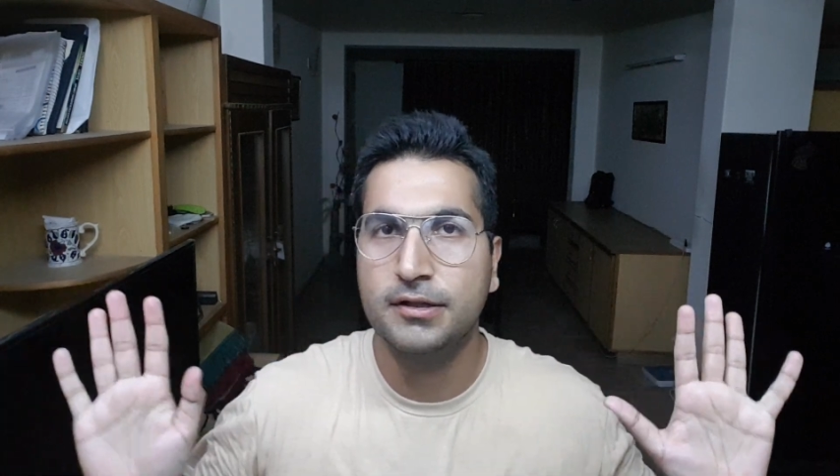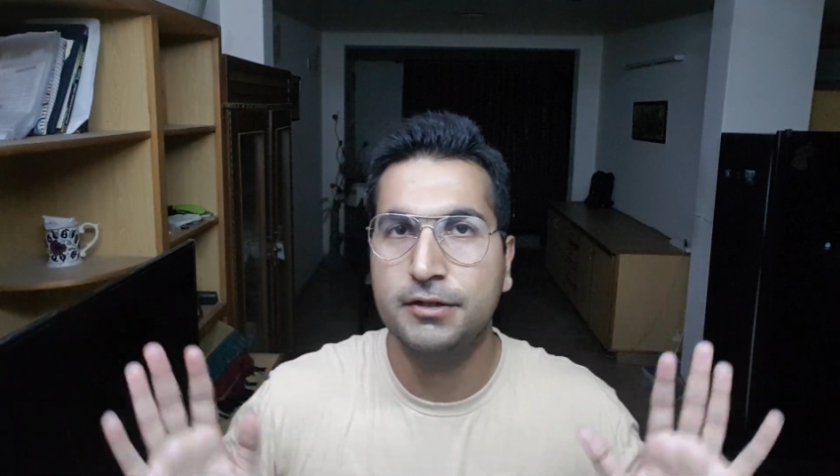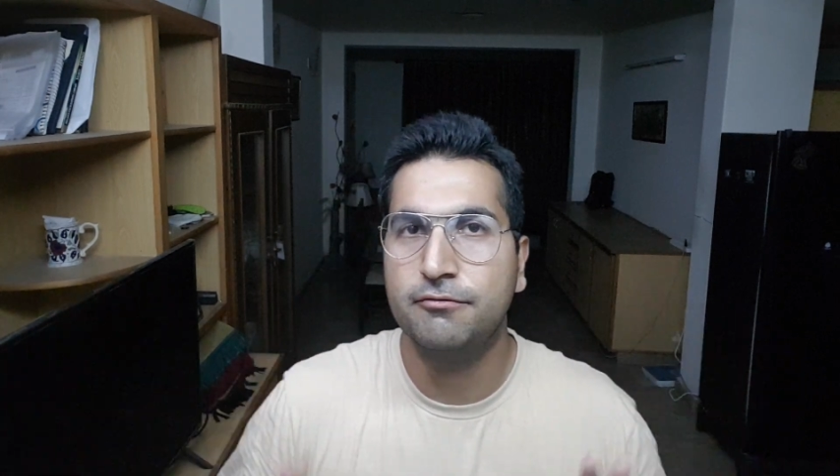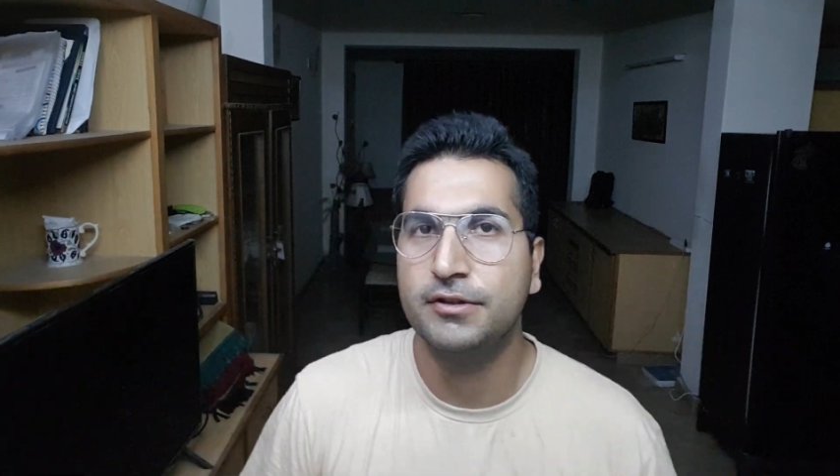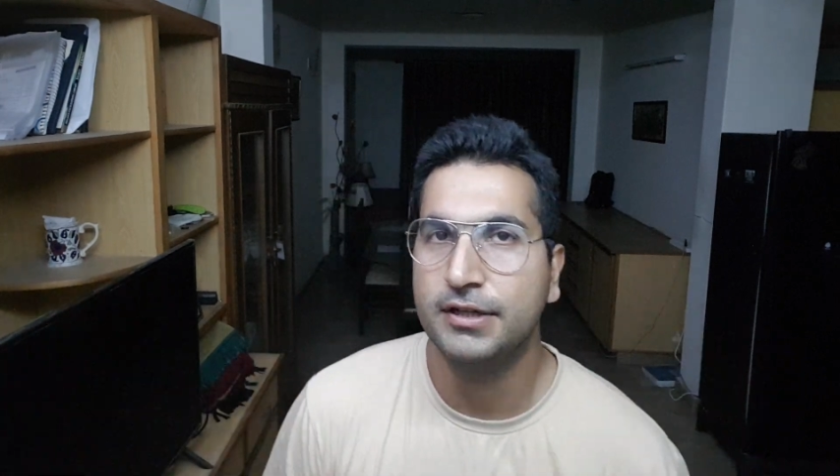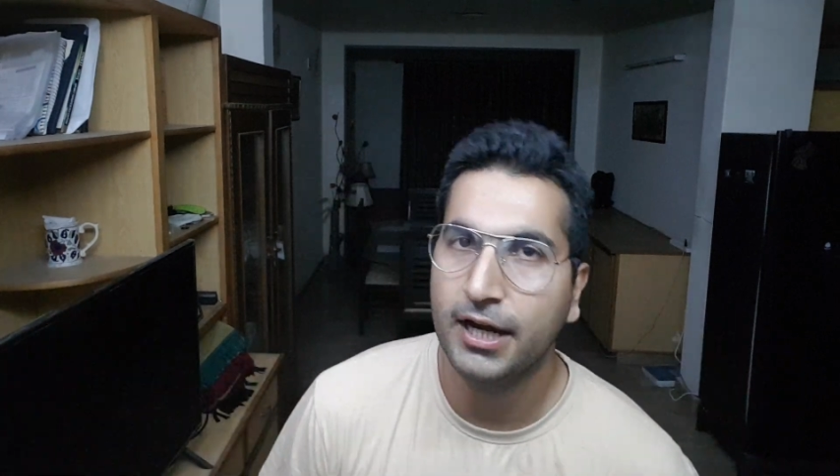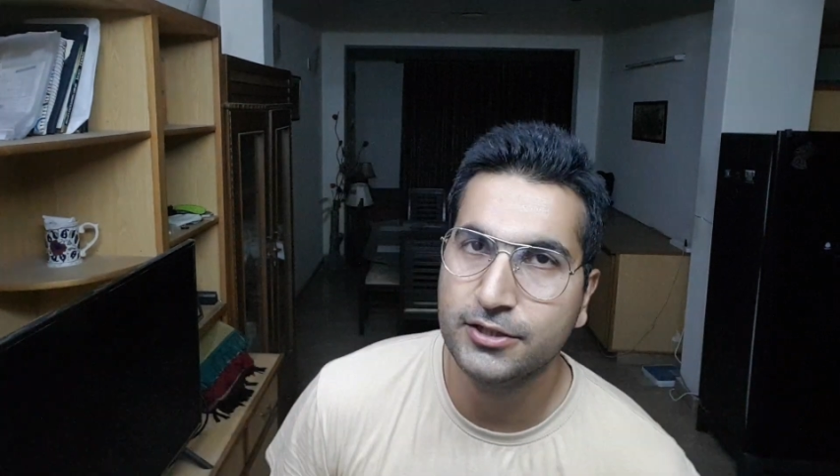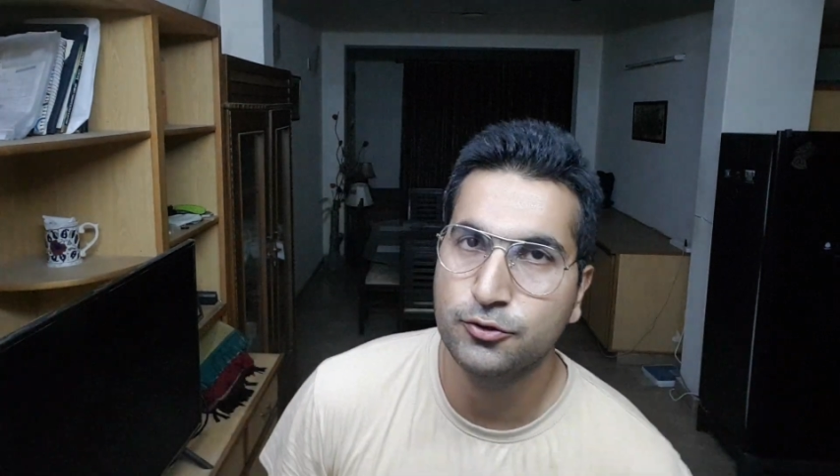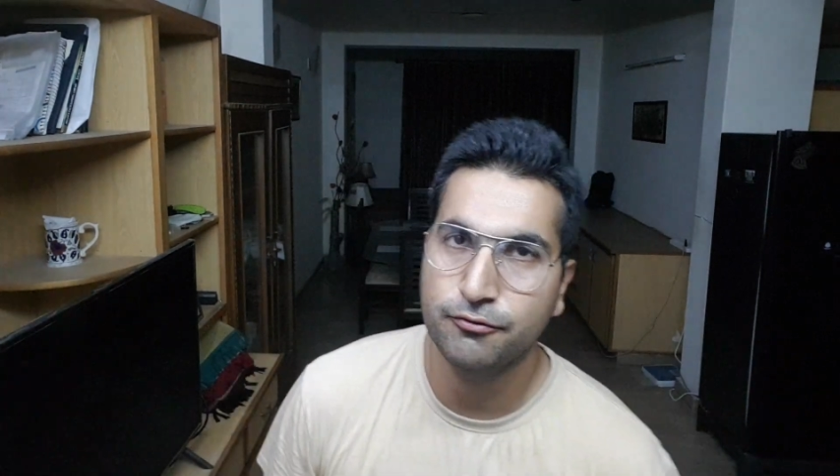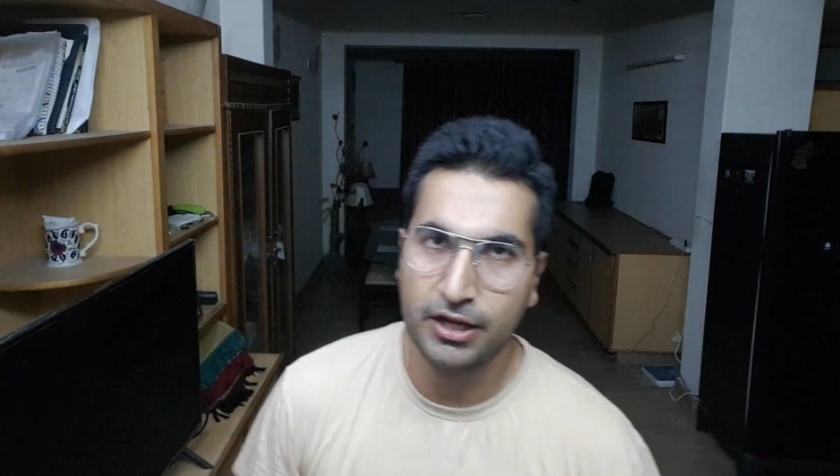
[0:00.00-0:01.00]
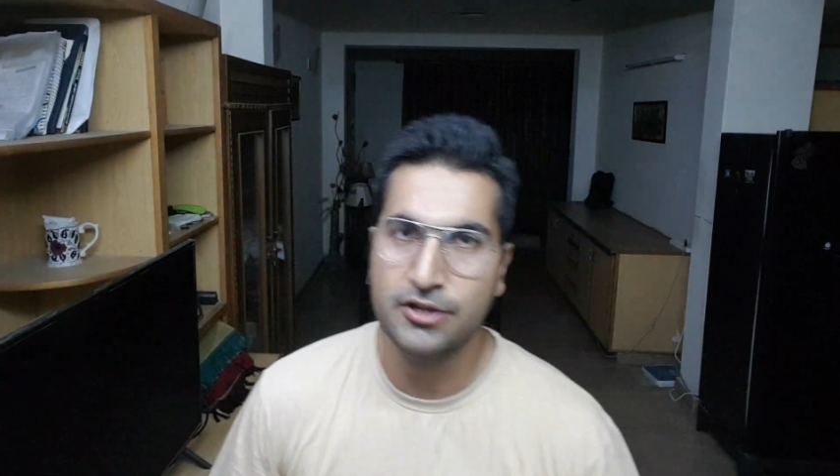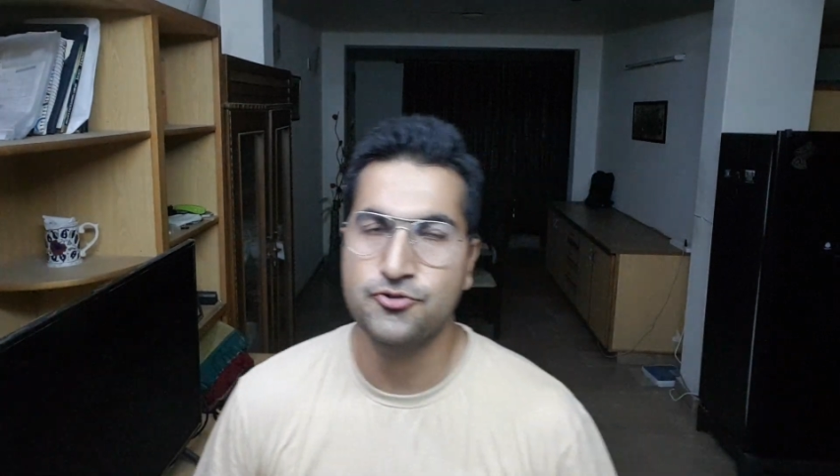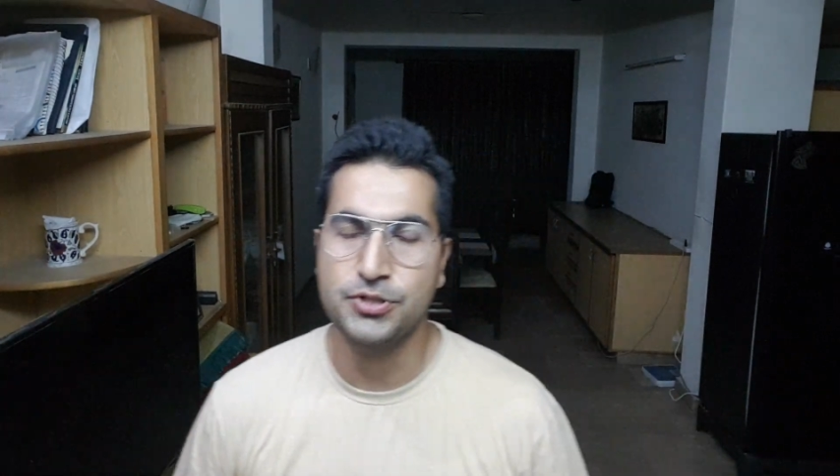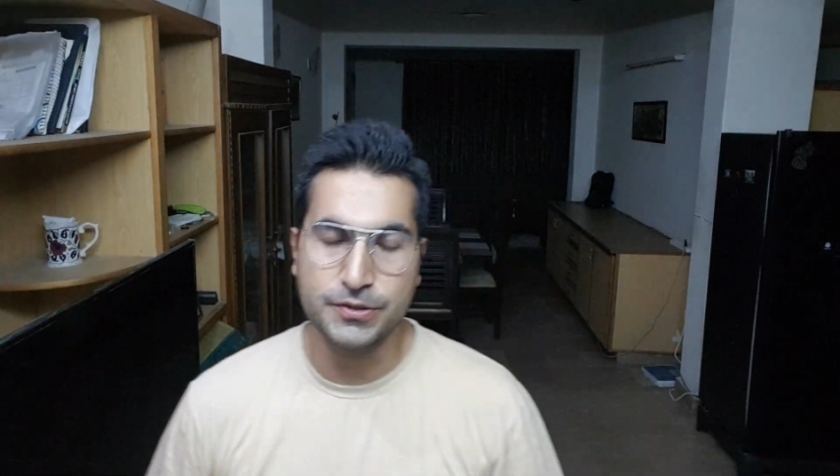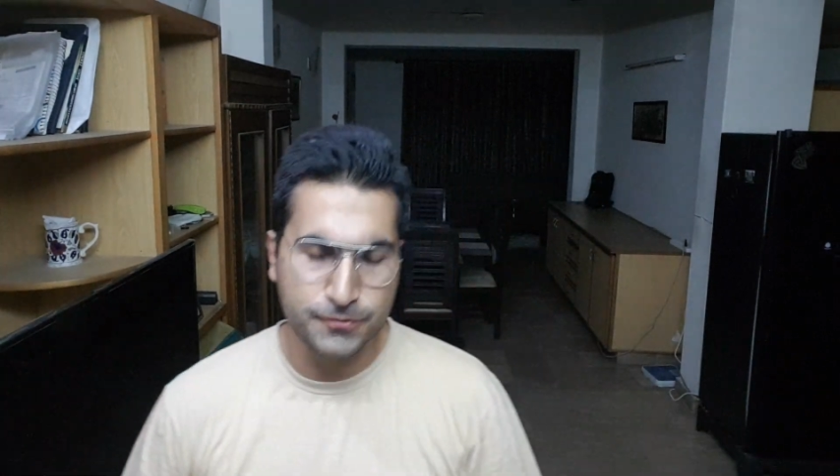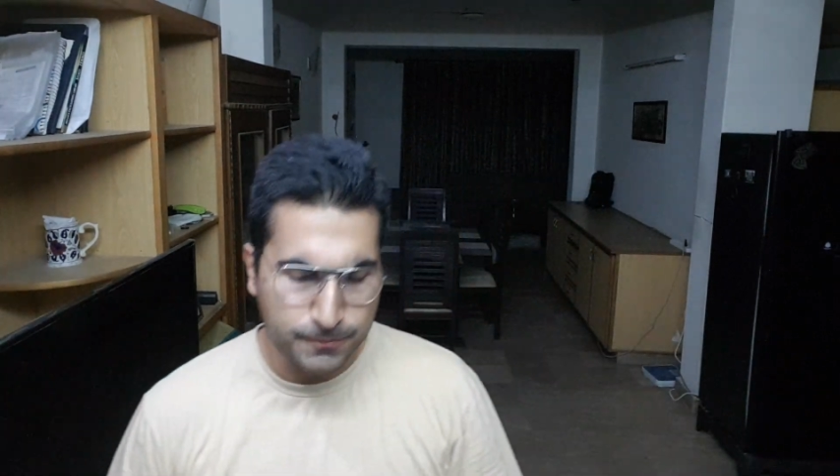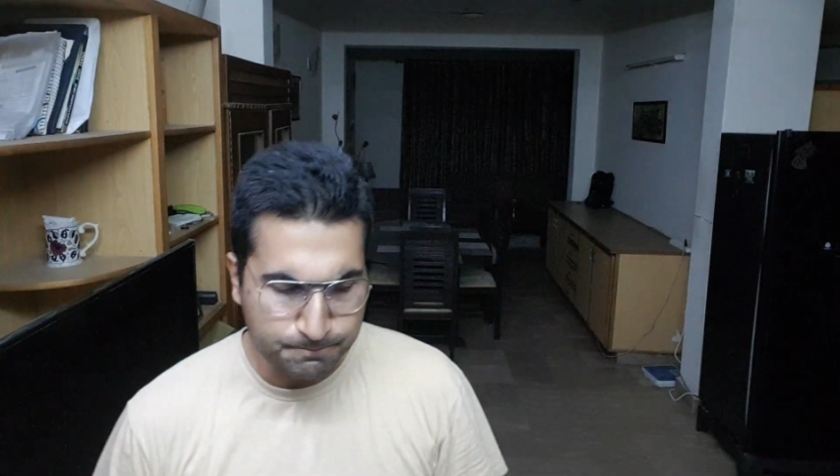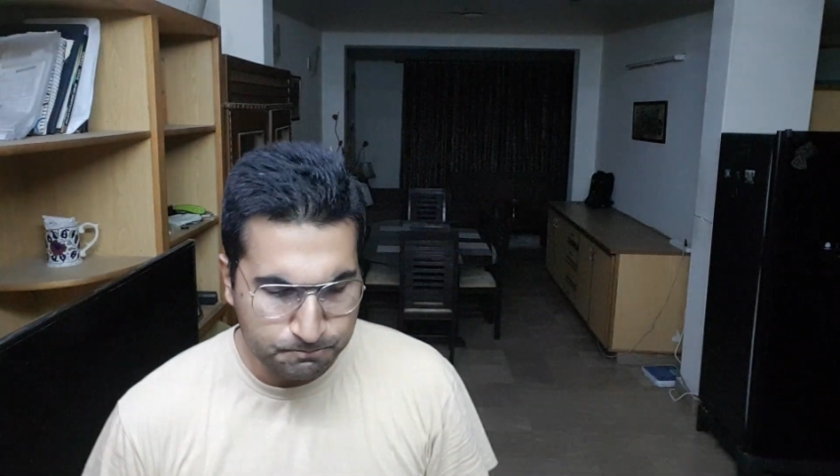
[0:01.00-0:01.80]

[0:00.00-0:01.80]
the different kinds of injuries.